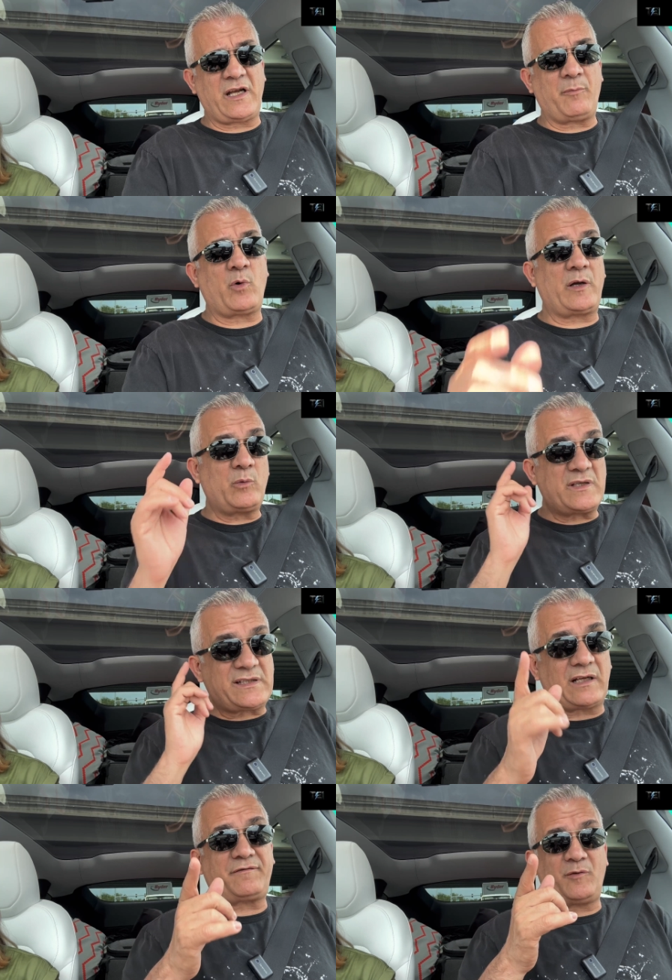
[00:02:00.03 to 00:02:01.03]
number one, we'll
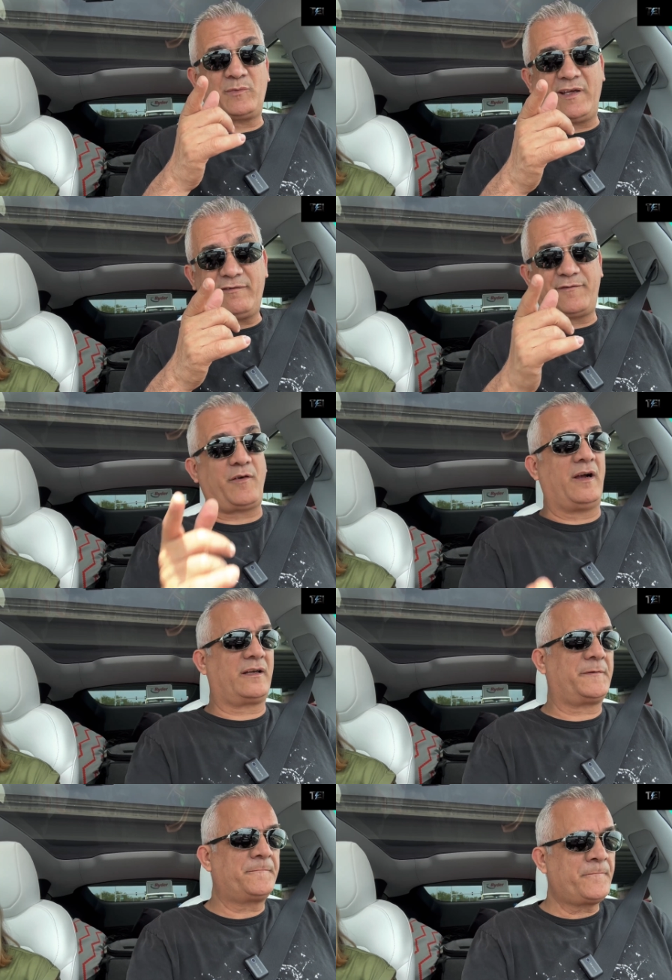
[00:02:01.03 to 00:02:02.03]
start from the frunk.
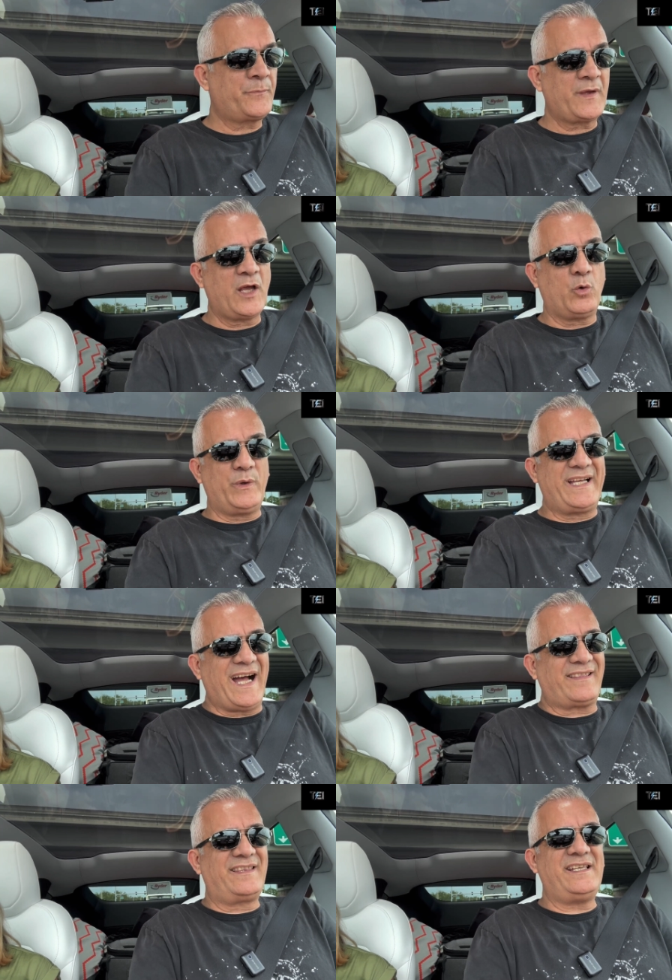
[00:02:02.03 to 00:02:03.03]
We
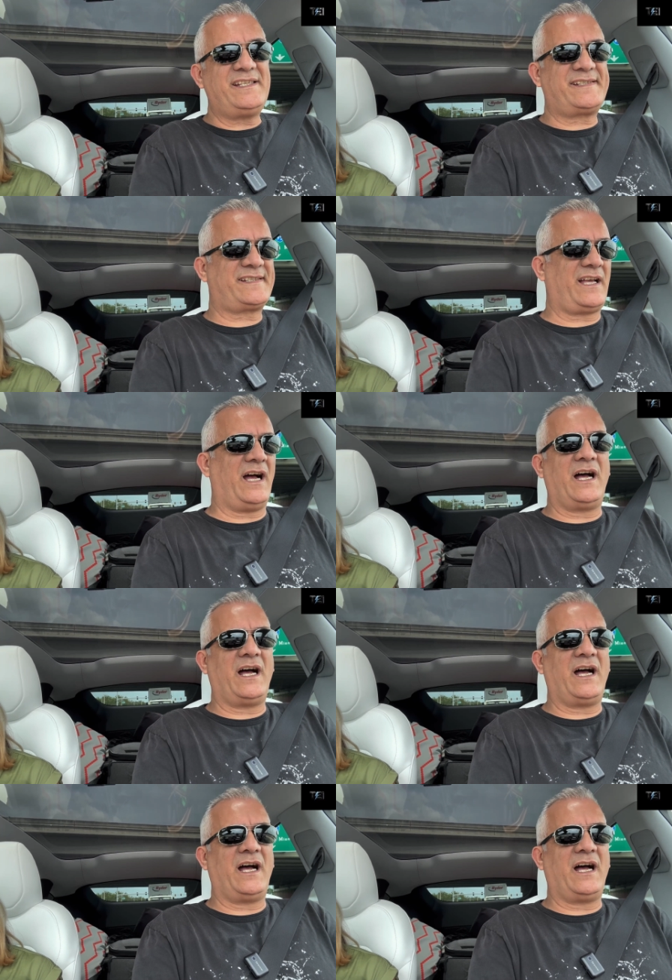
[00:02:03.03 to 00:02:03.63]
got this